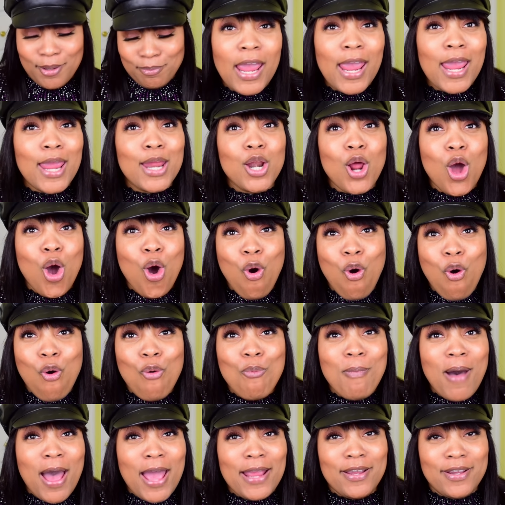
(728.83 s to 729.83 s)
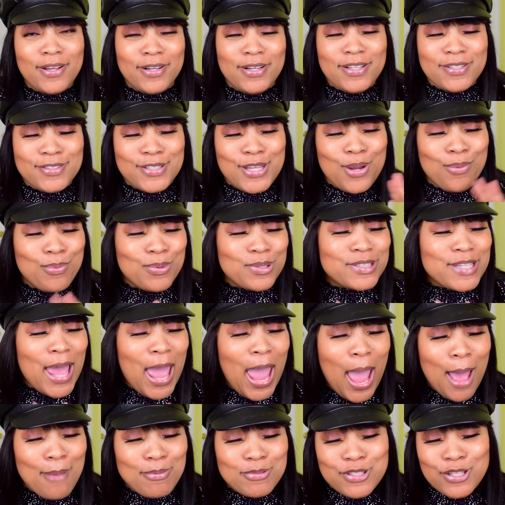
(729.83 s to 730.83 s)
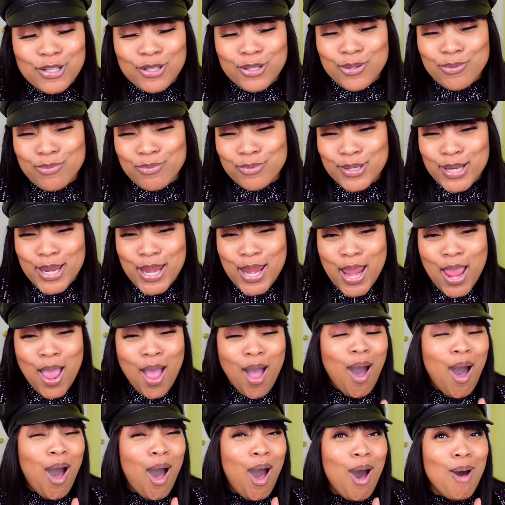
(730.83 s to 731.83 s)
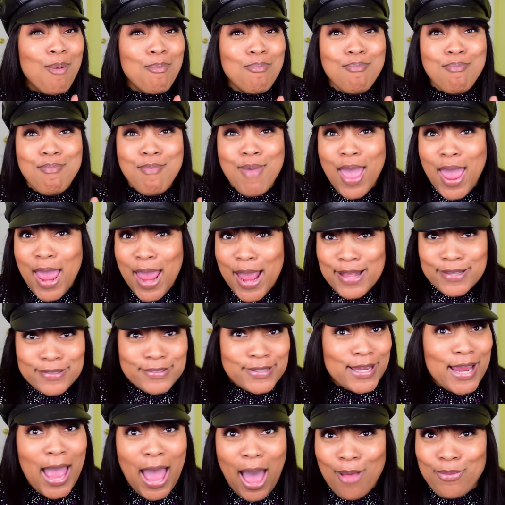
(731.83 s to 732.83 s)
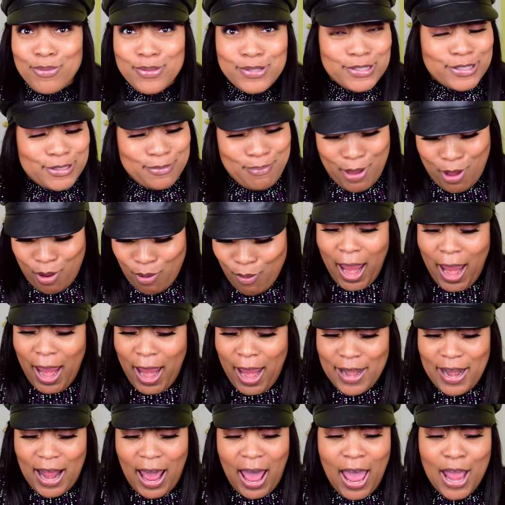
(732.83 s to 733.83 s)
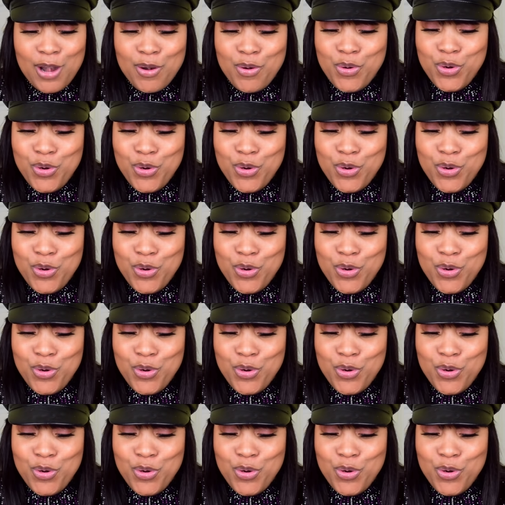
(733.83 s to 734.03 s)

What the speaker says: And oh my goodness, it was absolutely amazing how this smelled. And I